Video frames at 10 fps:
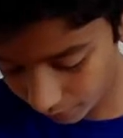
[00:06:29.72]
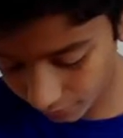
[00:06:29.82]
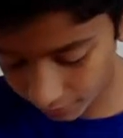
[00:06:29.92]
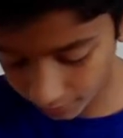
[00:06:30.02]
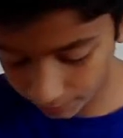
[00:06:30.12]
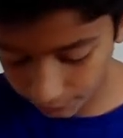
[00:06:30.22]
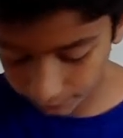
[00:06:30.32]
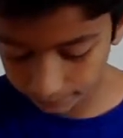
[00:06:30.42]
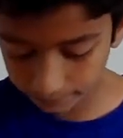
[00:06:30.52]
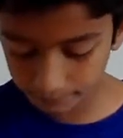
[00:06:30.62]
And
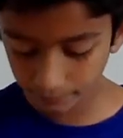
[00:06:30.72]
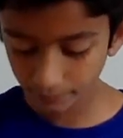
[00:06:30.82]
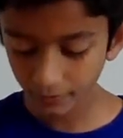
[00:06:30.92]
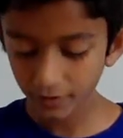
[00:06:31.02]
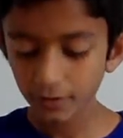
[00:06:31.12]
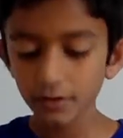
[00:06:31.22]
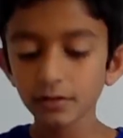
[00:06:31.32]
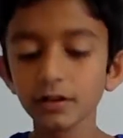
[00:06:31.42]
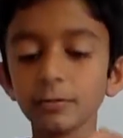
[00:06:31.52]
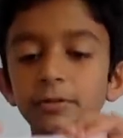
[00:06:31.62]
boom,
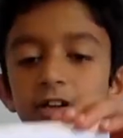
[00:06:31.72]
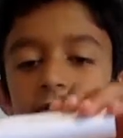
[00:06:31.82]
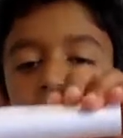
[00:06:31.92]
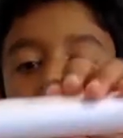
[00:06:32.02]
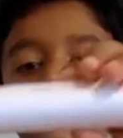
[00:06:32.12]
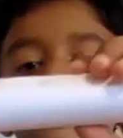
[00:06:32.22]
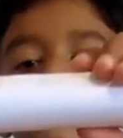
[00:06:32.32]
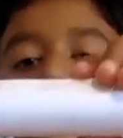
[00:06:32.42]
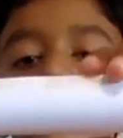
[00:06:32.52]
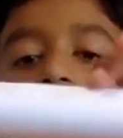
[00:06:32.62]
here we go.
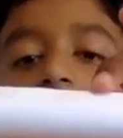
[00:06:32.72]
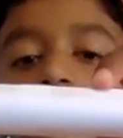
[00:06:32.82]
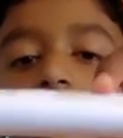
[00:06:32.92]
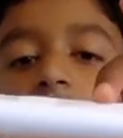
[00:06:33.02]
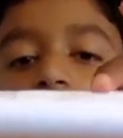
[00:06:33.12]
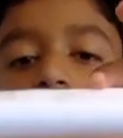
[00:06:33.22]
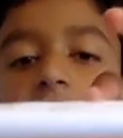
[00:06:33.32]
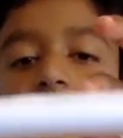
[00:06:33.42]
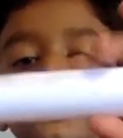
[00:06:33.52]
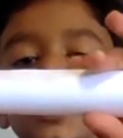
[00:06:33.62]
We have
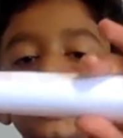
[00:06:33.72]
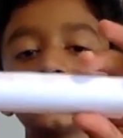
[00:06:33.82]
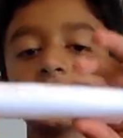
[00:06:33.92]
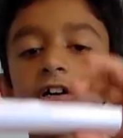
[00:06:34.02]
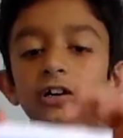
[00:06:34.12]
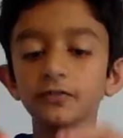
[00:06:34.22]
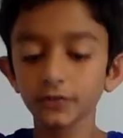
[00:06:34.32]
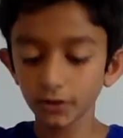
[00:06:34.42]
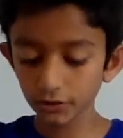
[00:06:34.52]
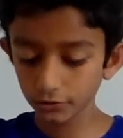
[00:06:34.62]
the front of
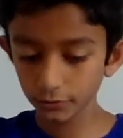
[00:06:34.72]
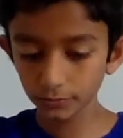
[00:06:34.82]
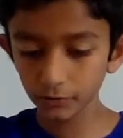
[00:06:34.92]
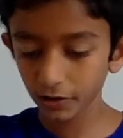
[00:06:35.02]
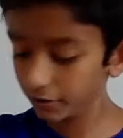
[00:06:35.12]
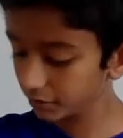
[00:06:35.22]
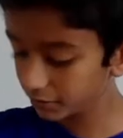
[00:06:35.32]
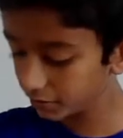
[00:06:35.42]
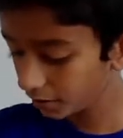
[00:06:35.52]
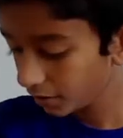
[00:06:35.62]
our hoop glider.
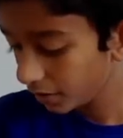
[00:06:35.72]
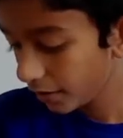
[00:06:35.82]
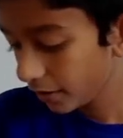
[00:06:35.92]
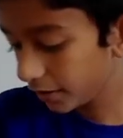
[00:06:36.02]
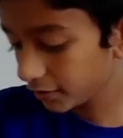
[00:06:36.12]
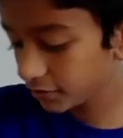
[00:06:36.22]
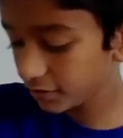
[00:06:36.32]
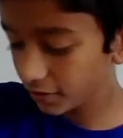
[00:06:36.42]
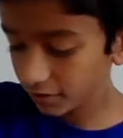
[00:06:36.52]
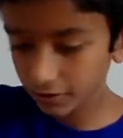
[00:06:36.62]
Let's
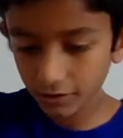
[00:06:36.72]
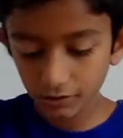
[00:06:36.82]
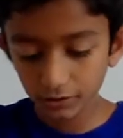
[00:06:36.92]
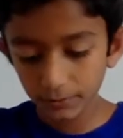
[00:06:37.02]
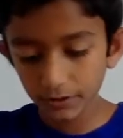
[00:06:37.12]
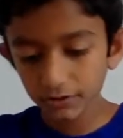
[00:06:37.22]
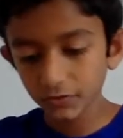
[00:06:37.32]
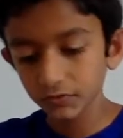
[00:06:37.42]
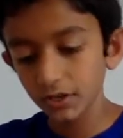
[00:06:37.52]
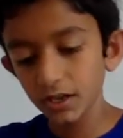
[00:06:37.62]
take another piece
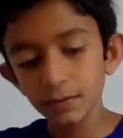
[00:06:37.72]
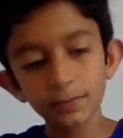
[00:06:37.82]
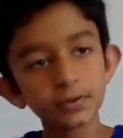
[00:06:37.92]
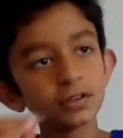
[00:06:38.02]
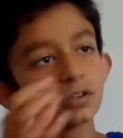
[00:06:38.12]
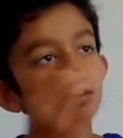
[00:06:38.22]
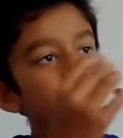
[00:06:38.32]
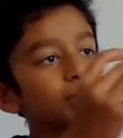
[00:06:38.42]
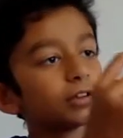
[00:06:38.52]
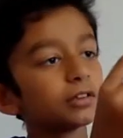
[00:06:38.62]
of tape,
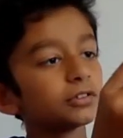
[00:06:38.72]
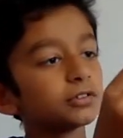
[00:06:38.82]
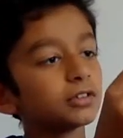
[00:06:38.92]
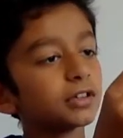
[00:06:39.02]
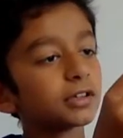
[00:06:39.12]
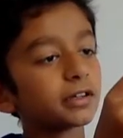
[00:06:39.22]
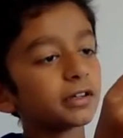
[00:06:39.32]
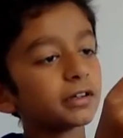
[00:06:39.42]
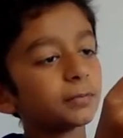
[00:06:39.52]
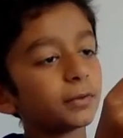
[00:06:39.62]
stick
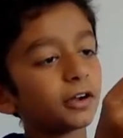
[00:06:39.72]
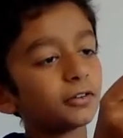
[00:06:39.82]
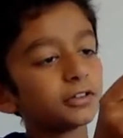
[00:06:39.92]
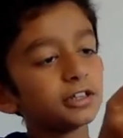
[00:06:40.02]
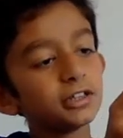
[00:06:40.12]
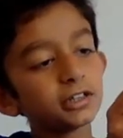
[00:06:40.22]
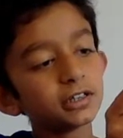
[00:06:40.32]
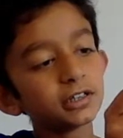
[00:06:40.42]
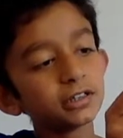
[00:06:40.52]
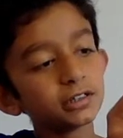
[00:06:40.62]
it about
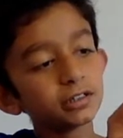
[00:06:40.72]
here,